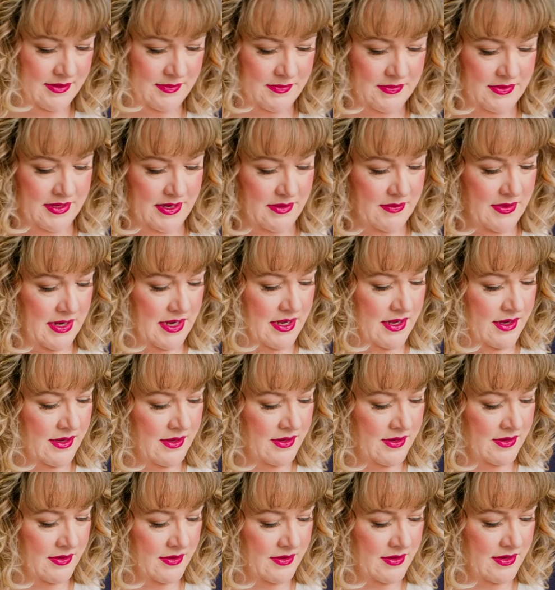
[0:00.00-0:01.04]
there we
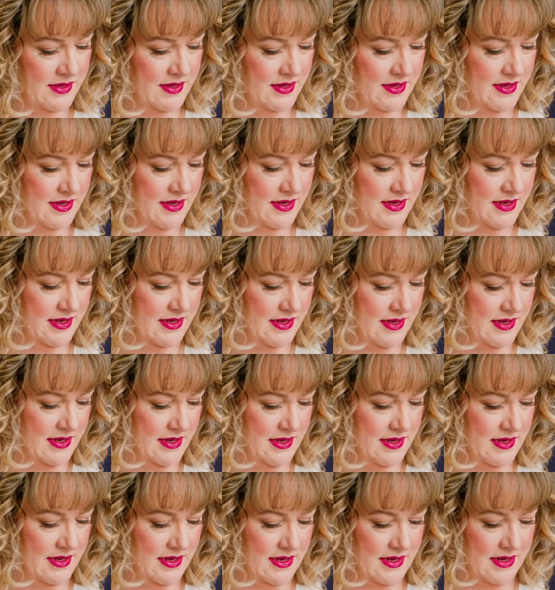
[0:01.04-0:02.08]
go.
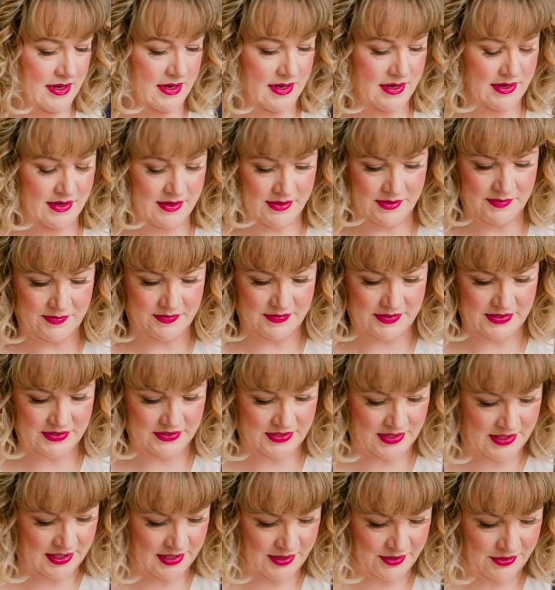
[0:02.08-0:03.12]
Oh,
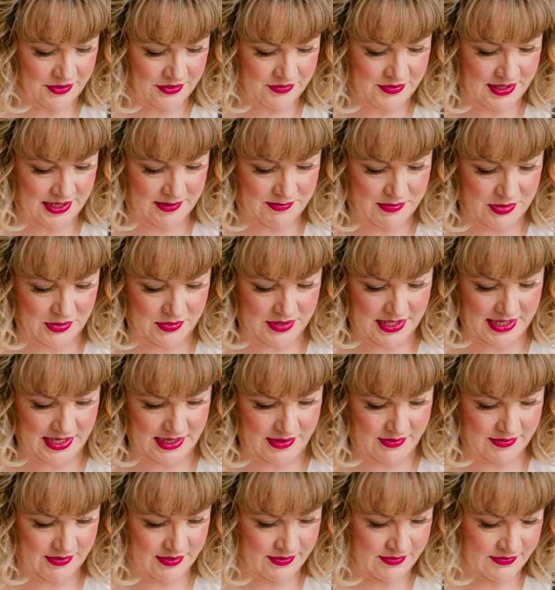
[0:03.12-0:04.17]
little thread poking out.
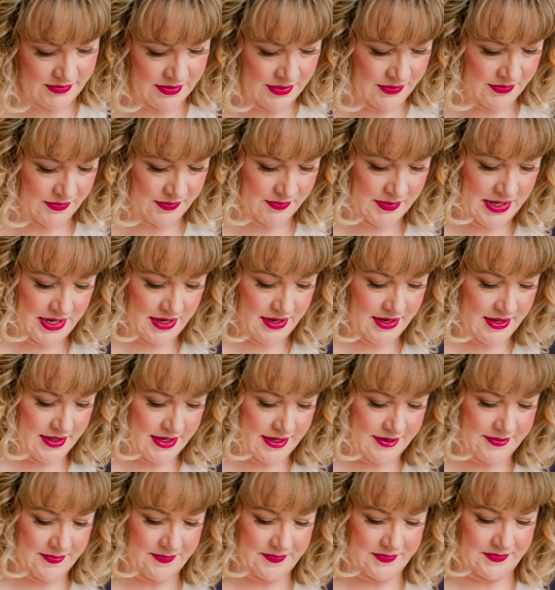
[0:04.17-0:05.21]
We got it
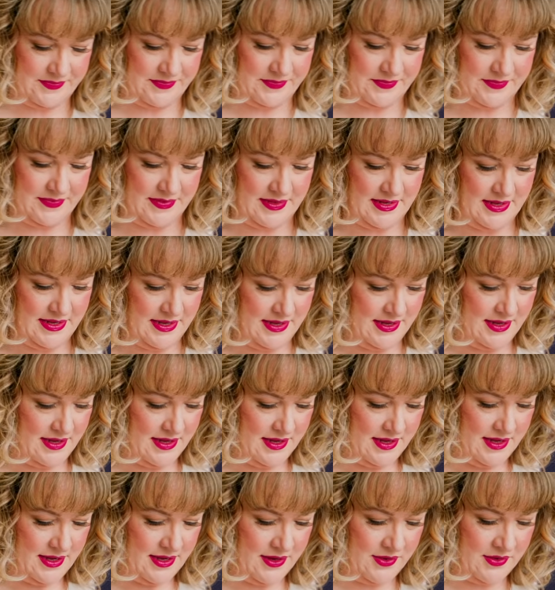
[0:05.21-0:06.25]
there.
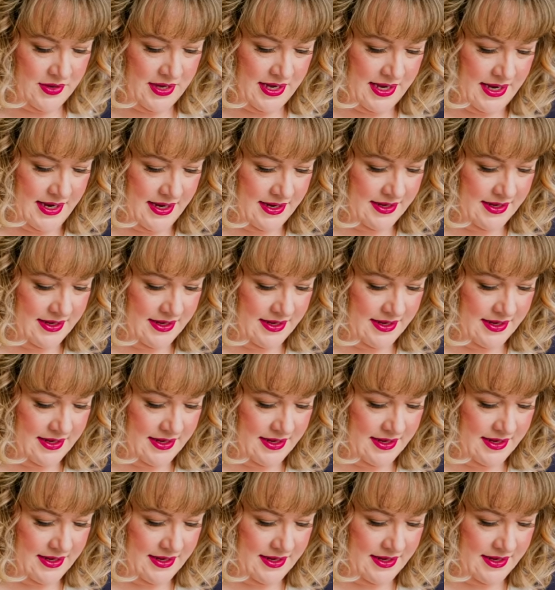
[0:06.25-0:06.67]
Okay,